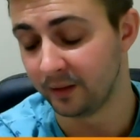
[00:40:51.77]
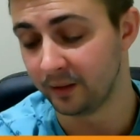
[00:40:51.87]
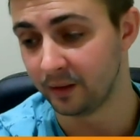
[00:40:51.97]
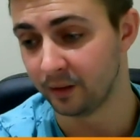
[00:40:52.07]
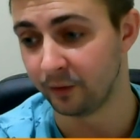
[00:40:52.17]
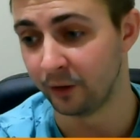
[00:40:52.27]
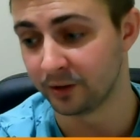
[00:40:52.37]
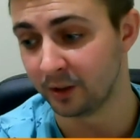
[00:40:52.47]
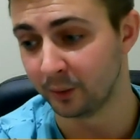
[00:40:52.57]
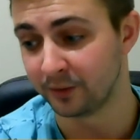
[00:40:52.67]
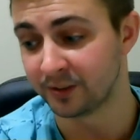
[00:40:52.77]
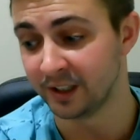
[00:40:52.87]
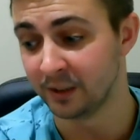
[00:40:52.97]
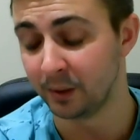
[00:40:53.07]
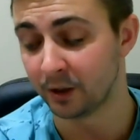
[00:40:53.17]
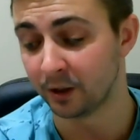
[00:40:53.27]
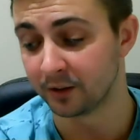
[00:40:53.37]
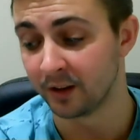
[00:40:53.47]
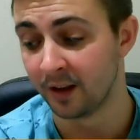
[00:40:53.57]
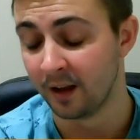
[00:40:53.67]
the first you would have seen,
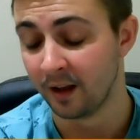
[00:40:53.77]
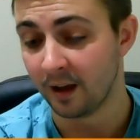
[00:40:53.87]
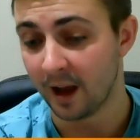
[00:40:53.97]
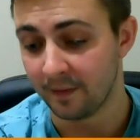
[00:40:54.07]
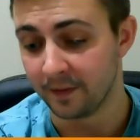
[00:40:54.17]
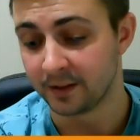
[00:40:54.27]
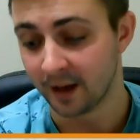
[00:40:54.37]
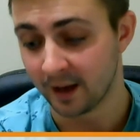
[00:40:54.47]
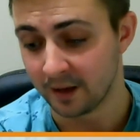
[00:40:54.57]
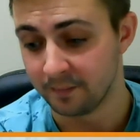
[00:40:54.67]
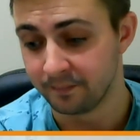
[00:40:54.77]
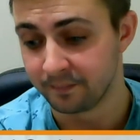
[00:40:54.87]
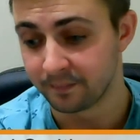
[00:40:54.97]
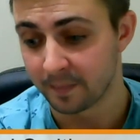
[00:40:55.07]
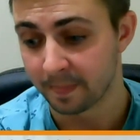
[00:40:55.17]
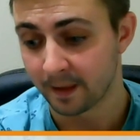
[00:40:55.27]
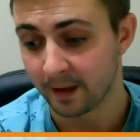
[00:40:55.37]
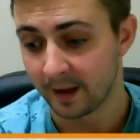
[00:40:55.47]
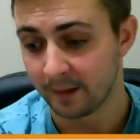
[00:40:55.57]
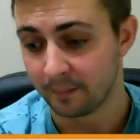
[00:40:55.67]
because at the time,
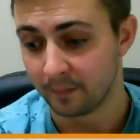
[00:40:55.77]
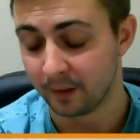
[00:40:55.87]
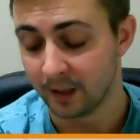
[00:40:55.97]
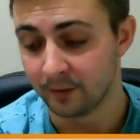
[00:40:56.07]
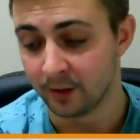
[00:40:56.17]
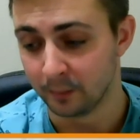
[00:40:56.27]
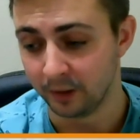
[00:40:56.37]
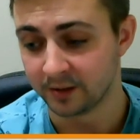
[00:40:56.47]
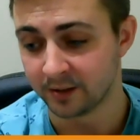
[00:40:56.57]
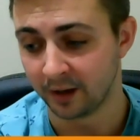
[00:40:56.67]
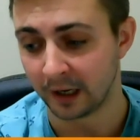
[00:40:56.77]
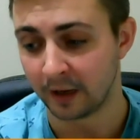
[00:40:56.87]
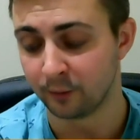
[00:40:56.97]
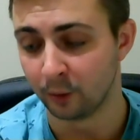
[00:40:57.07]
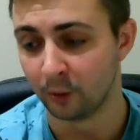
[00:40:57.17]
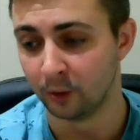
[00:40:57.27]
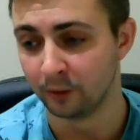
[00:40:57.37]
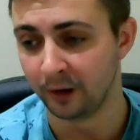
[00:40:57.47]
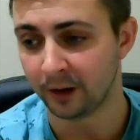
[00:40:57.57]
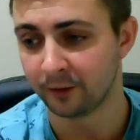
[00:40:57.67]
even the multi-celled life were all
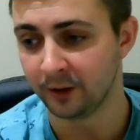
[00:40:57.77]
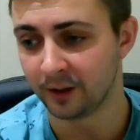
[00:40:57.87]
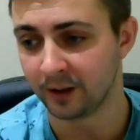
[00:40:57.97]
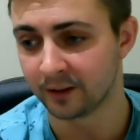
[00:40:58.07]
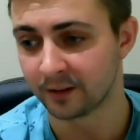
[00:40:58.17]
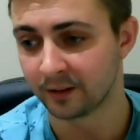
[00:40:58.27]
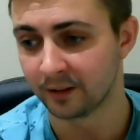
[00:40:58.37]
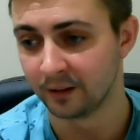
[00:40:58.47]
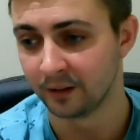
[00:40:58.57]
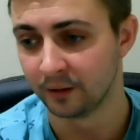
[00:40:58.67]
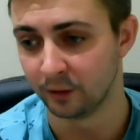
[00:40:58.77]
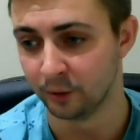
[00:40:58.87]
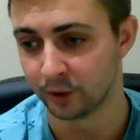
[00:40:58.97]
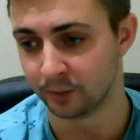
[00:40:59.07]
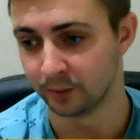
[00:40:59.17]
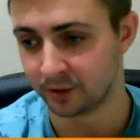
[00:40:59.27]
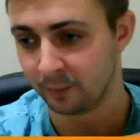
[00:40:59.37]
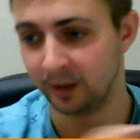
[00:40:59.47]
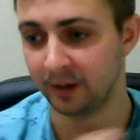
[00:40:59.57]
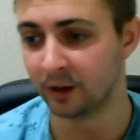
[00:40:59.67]
filter feeders. So the ocean was
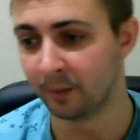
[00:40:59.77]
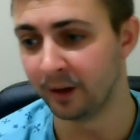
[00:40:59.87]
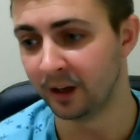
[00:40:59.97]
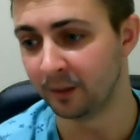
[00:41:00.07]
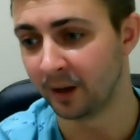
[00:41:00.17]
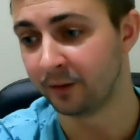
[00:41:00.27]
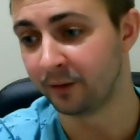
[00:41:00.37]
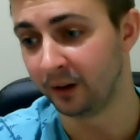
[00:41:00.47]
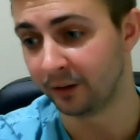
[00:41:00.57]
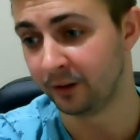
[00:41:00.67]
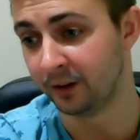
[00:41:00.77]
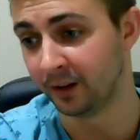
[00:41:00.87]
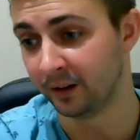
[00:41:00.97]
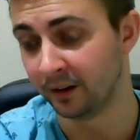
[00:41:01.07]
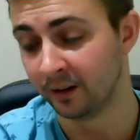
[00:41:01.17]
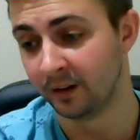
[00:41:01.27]
completely dominated by filter feeding